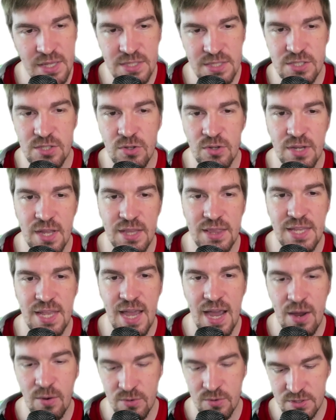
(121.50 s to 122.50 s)
But let's look at
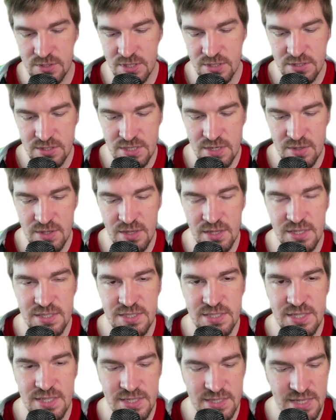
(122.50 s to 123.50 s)
the hours. Let's see
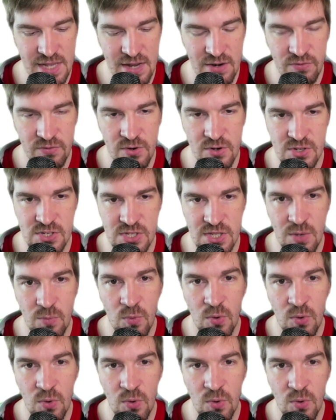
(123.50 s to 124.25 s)
this data first,